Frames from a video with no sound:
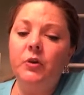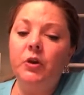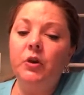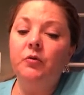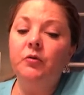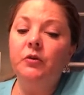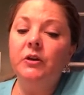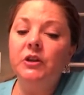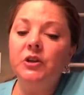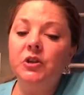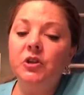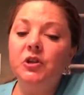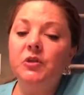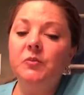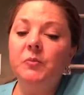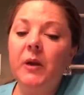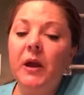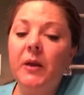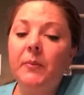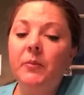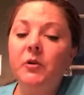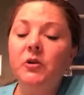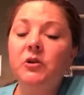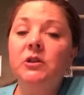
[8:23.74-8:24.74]
Your research
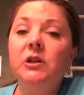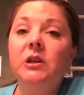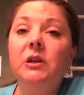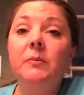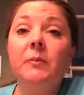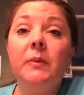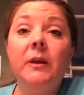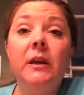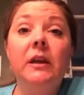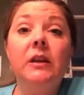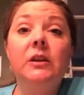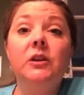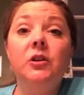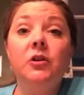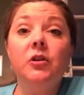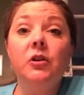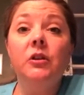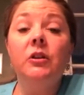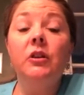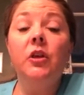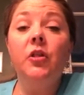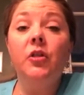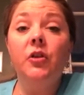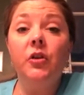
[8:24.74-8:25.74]
paper is going to be
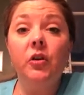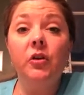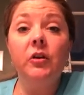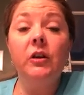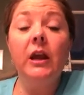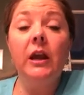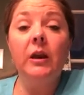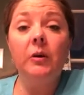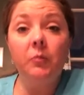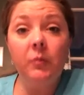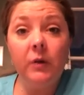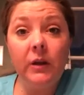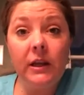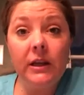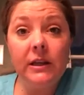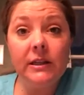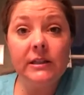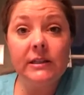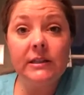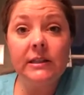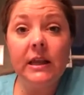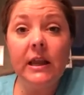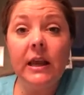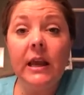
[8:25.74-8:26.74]
during the third 9
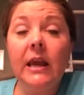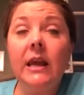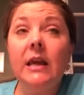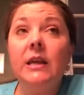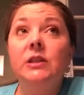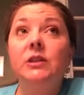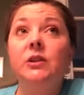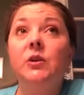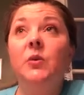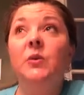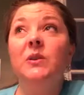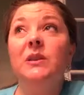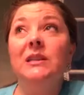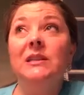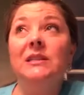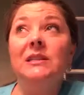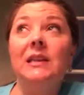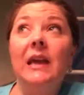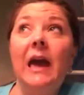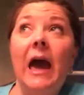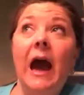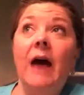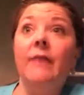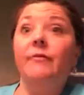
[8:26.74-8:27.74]
weeks, so
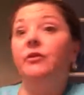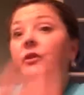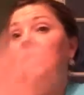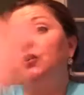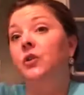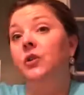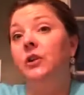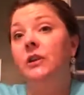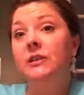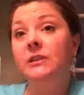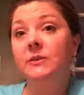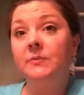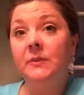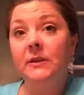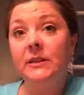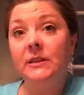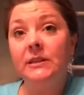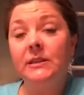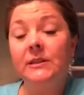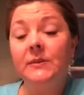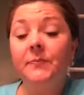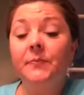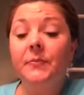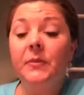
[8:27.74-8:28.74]
it's after
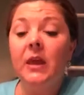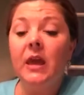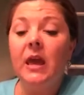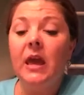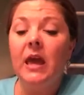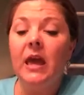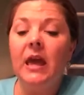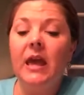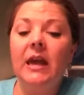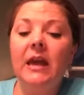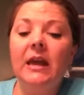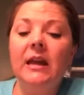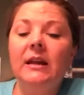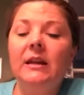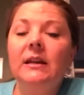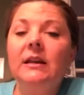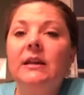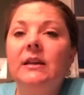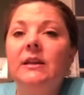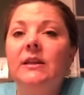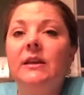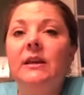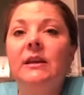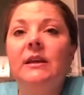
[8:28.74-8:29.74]
Christmas.
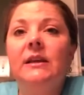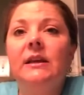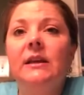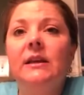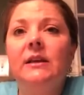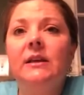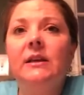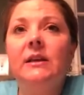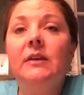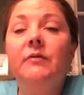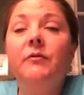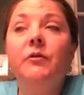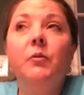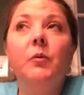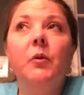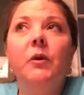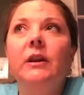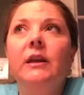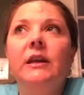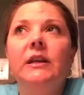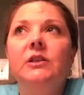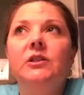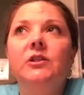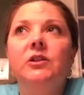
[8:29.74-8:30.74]
And if you
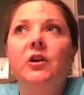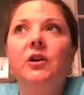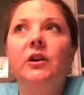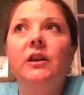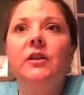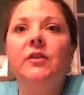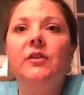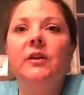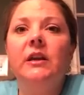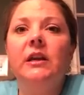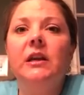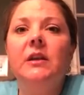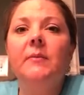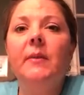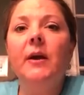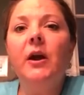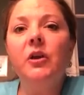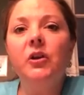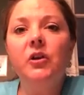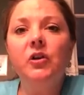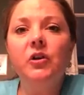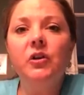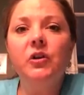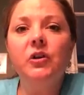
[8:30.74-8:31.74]
want to get started thinking
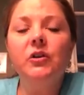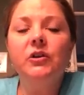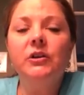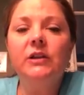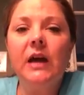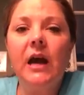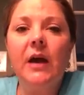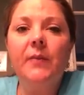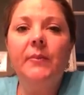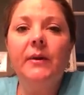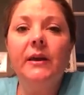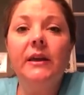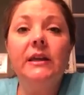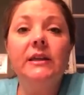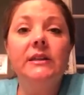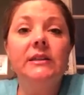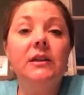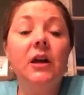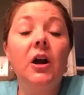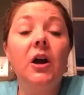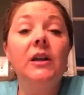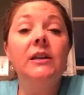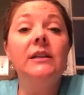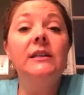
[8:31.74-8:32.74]
about your topic,
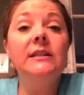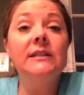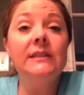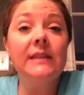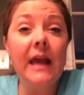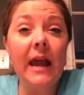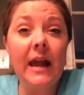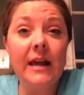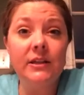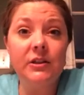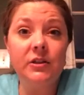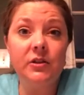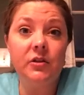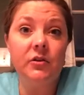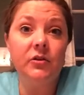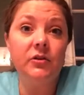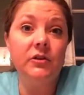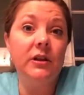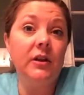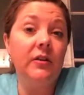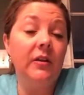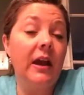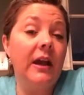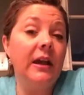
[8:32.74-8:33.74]
it's on
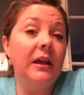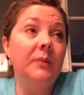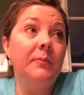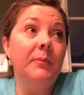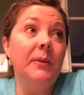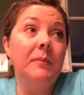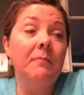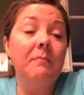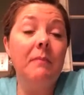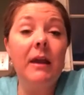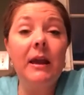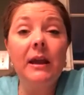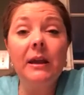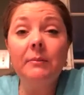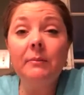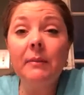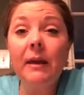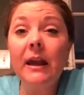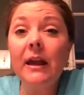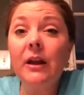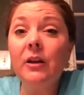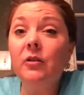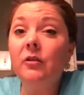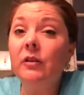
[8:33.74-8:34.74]
disasters. Now that could be
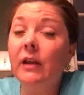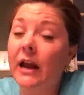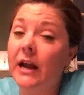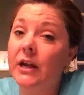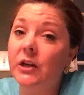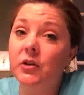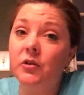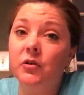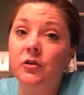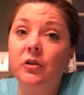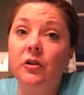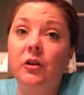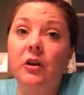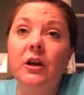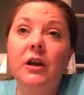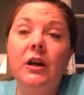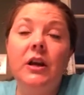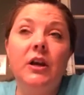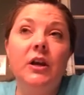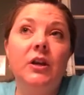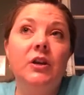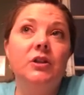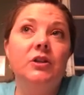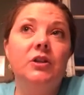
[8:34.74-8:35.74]
man-made or natural.
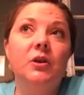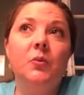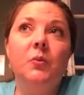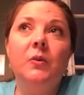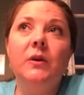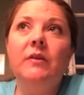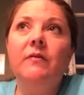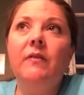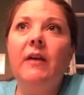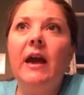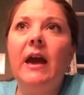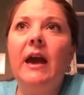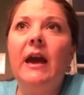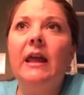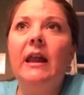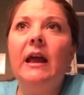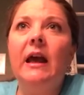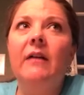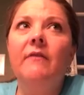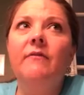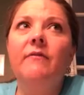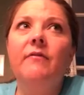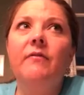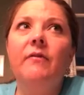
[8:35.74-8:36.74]
So
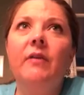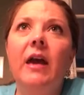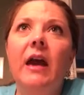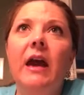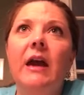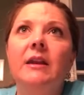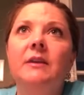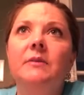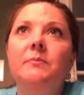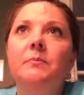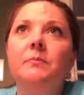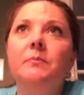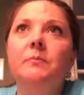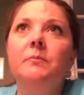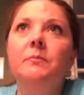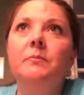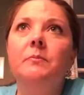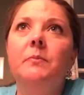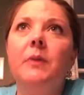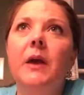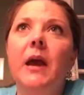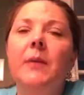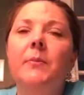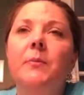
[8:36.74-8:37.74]
I've had
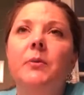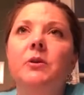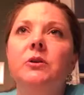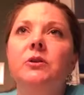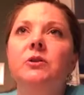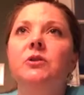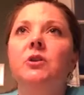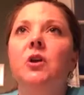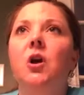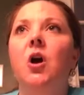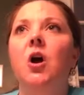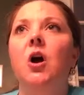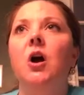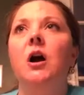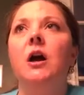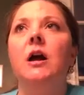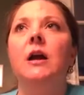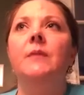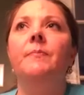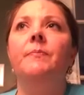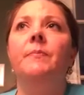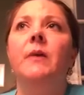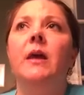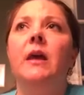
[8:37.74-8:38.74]
papers
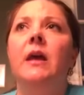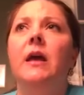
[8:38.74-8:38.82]
on